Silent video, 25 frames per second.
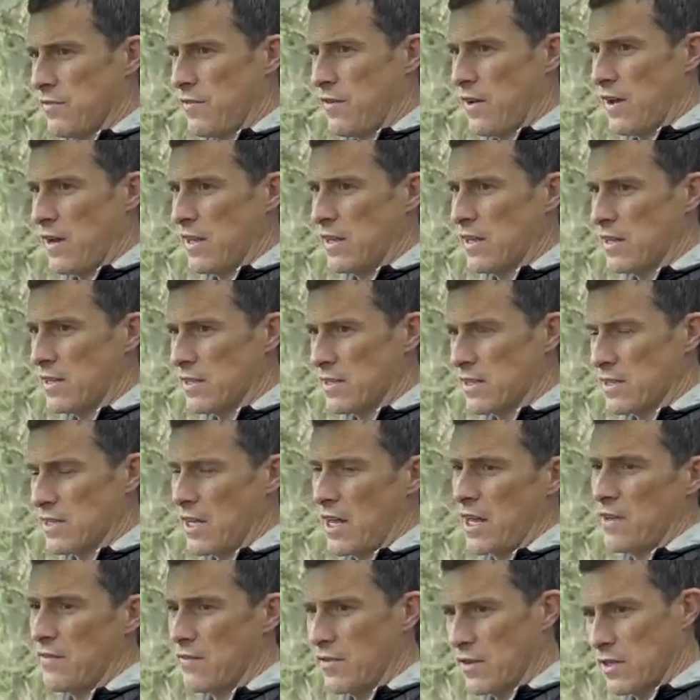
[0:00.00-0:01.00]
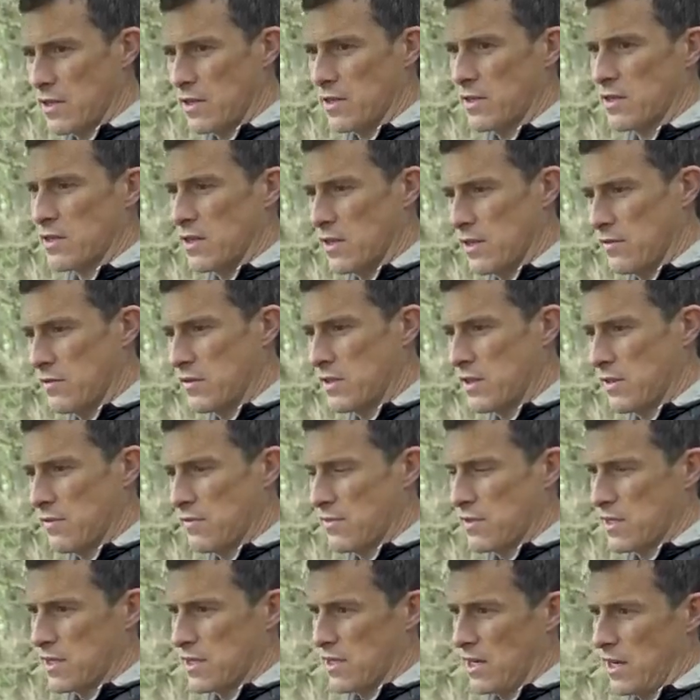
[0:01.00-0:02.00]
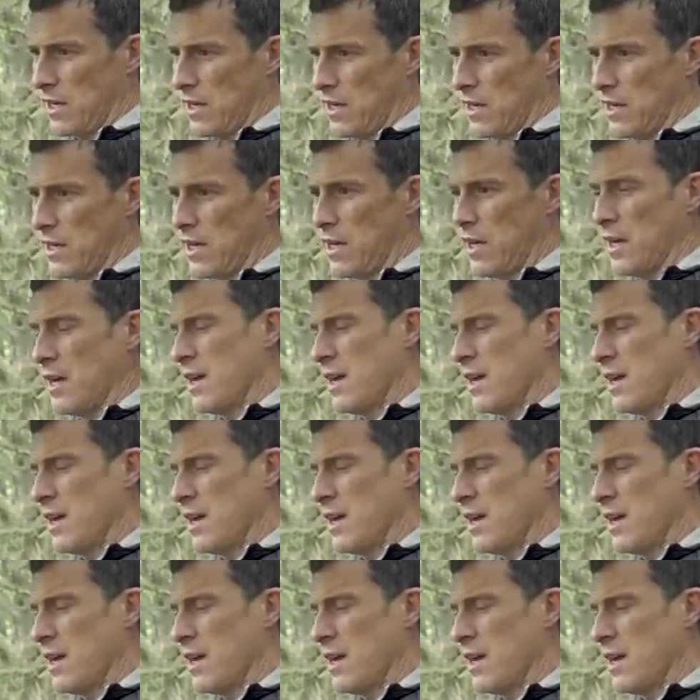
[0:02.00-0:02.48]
a fairly safe and conservative design.